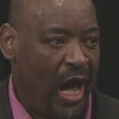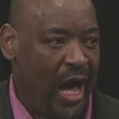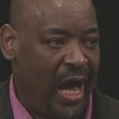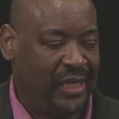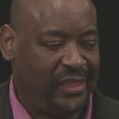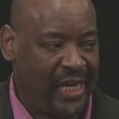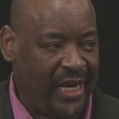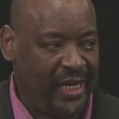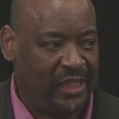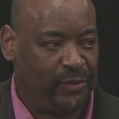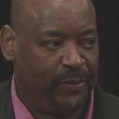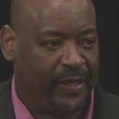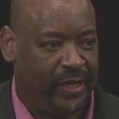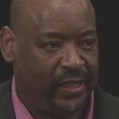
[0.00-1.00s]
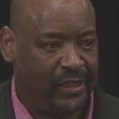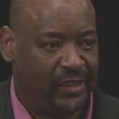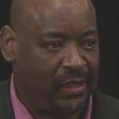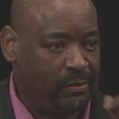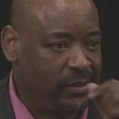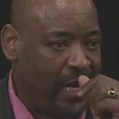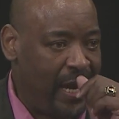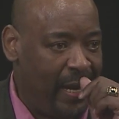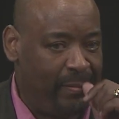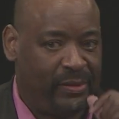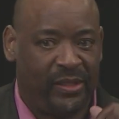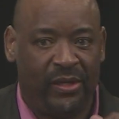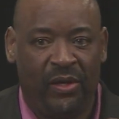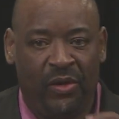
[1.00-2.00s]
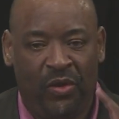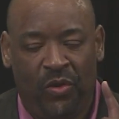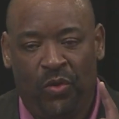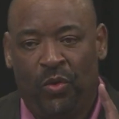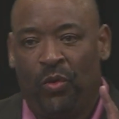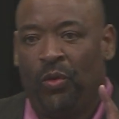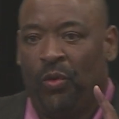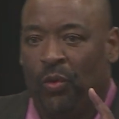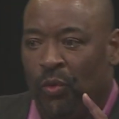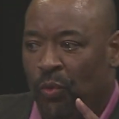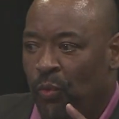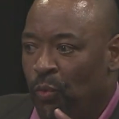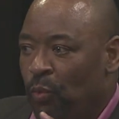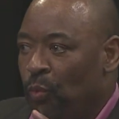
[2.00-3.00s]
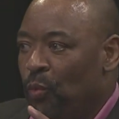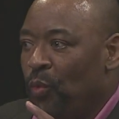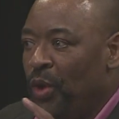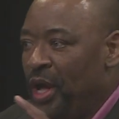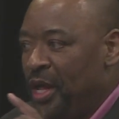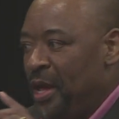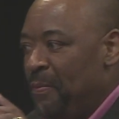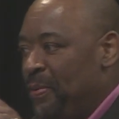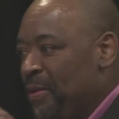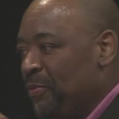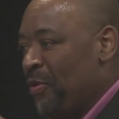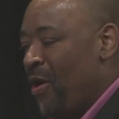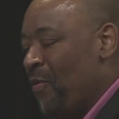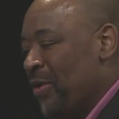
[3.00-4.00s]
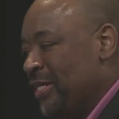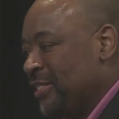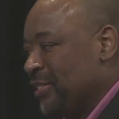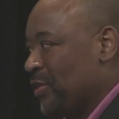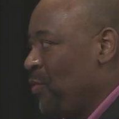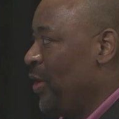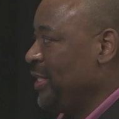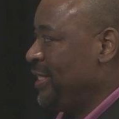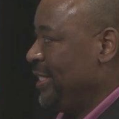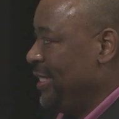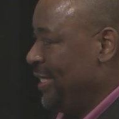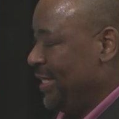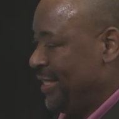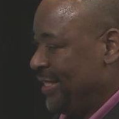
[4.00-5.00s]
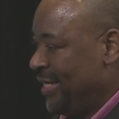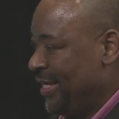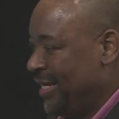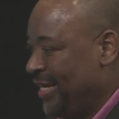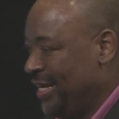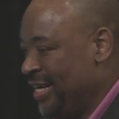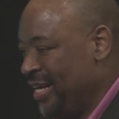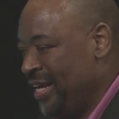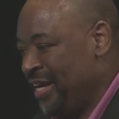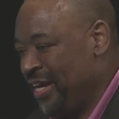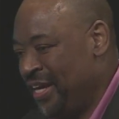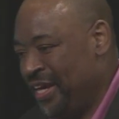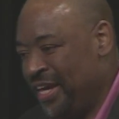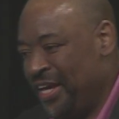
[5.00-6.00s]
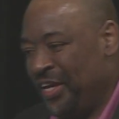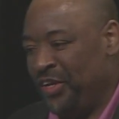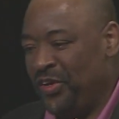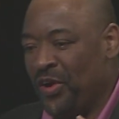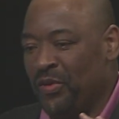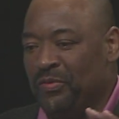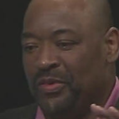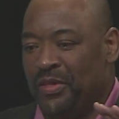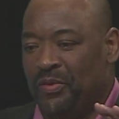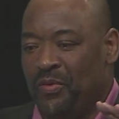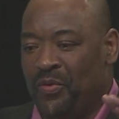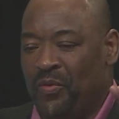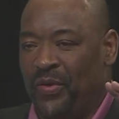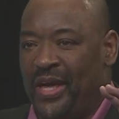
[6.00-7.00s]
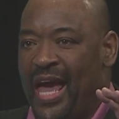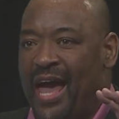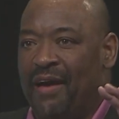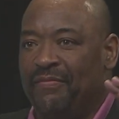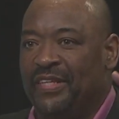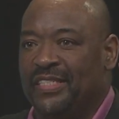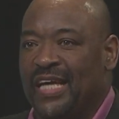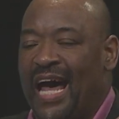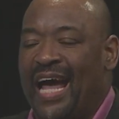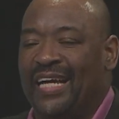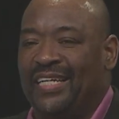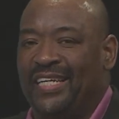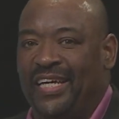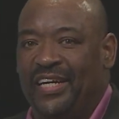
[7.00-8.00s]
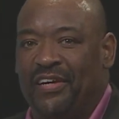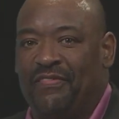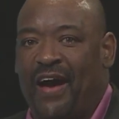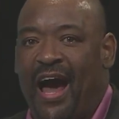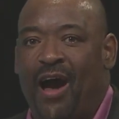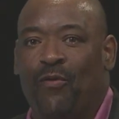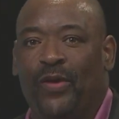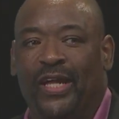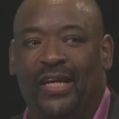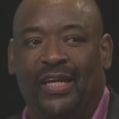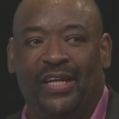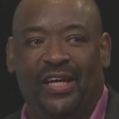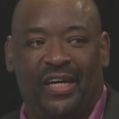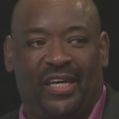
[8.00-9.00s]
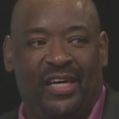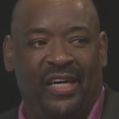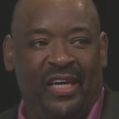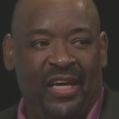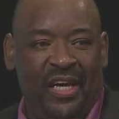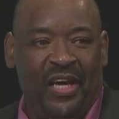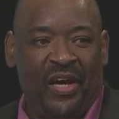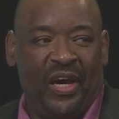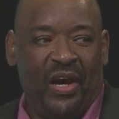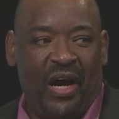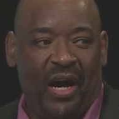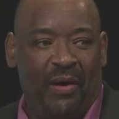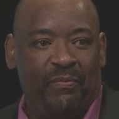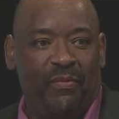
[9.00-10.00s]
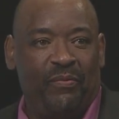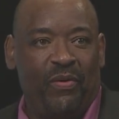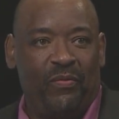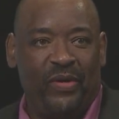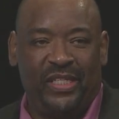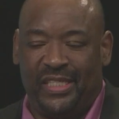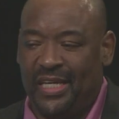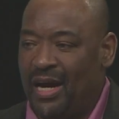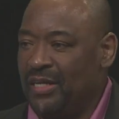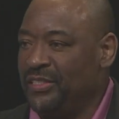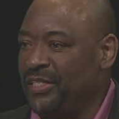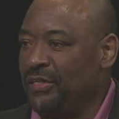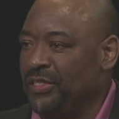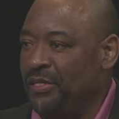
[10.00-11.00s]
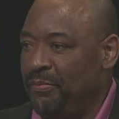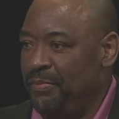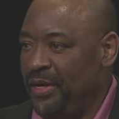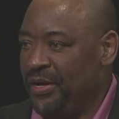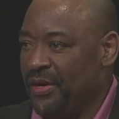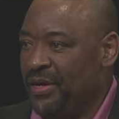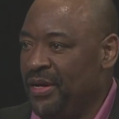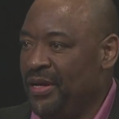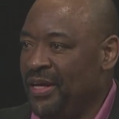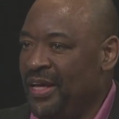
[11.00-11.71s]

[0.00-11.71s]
I say this because sometimes, and people always question this, you know, we have this idea of how we look when we see ourselves in the mirror.